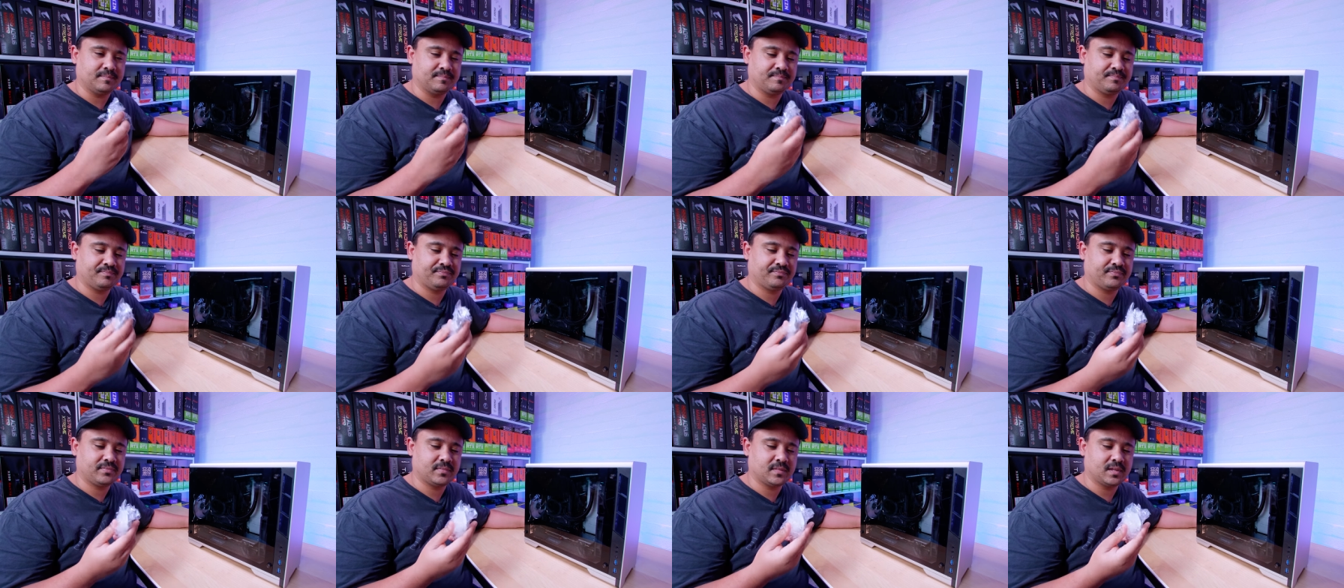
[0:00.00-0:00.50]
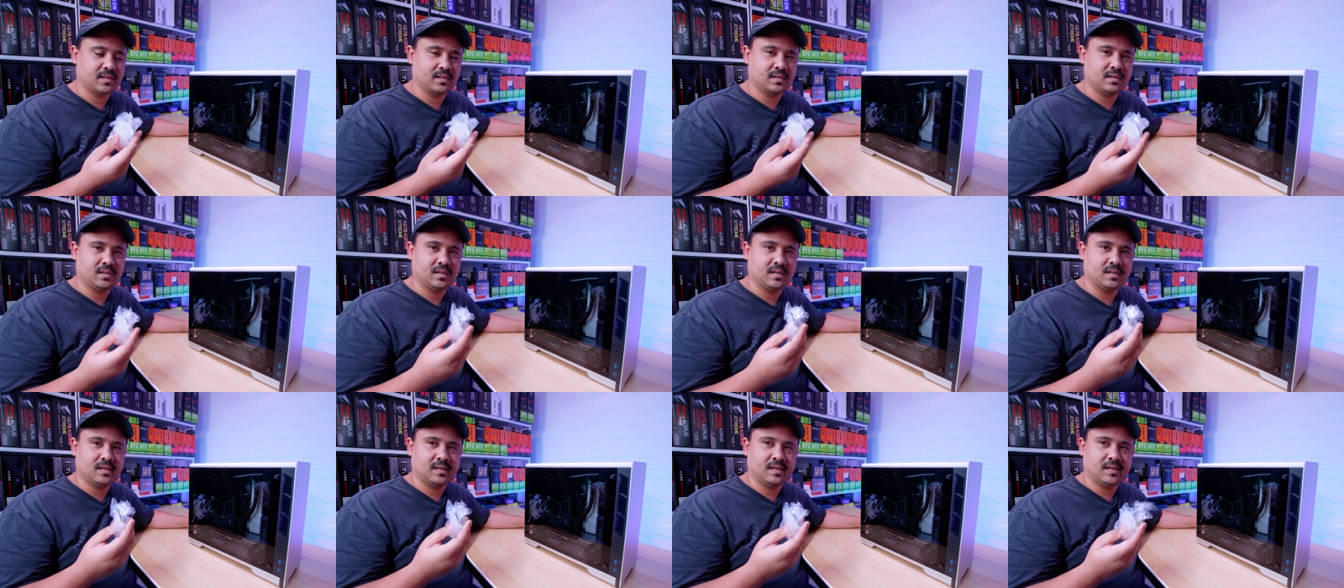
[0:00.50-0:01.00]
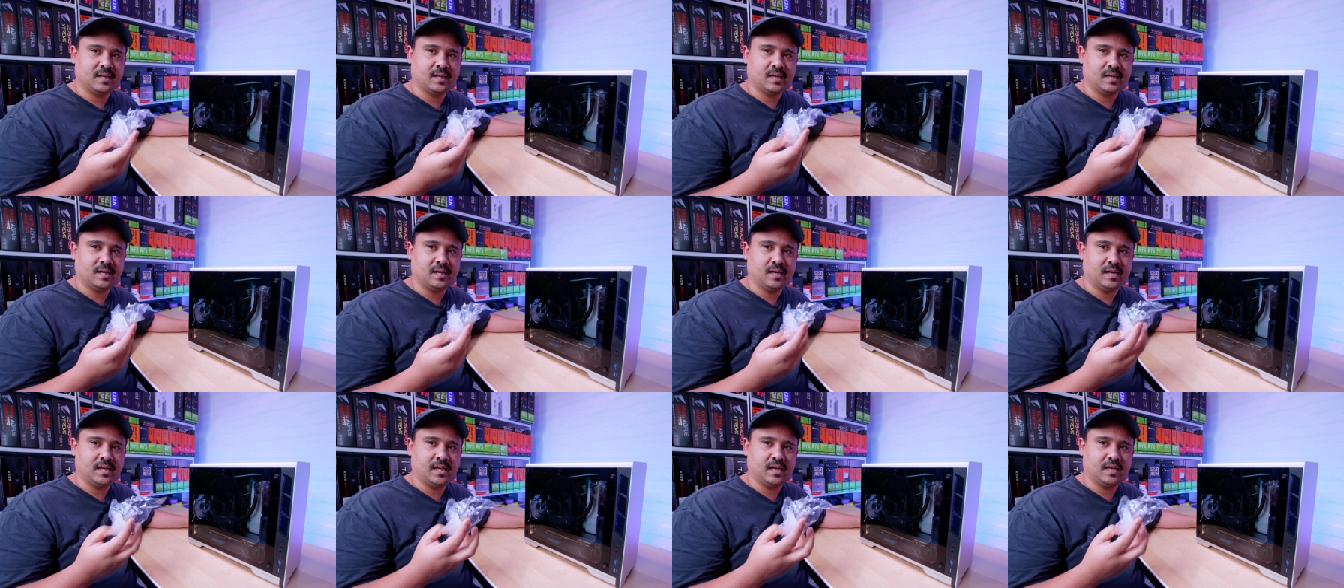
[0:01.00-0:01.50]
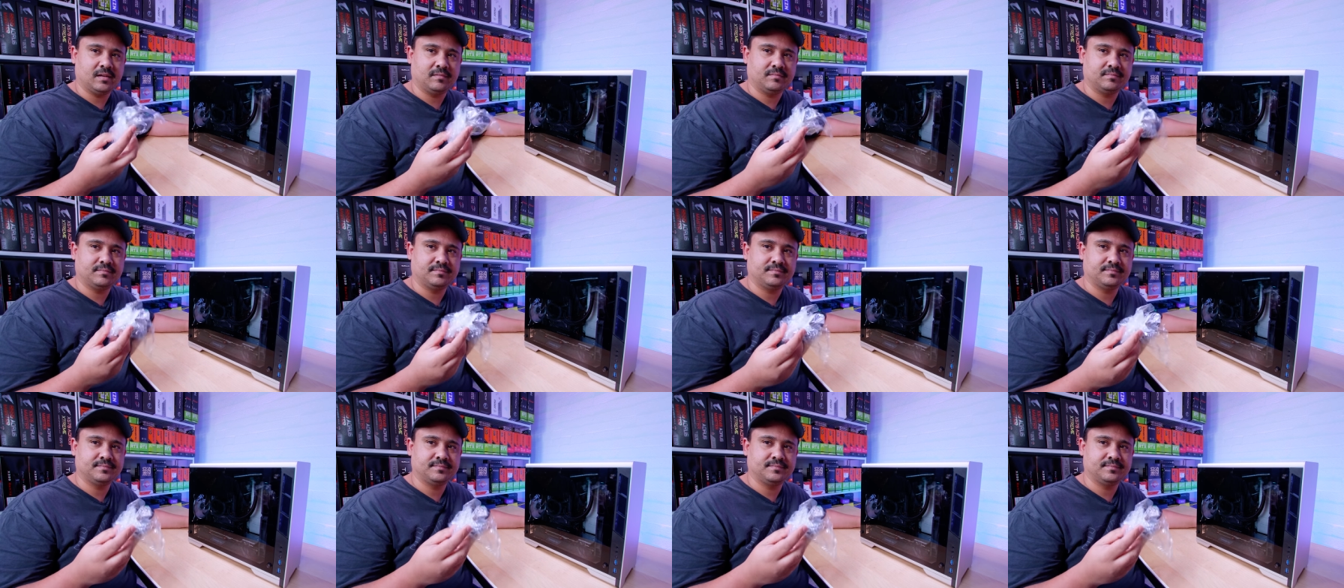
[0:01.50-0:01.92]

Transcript: Yeah.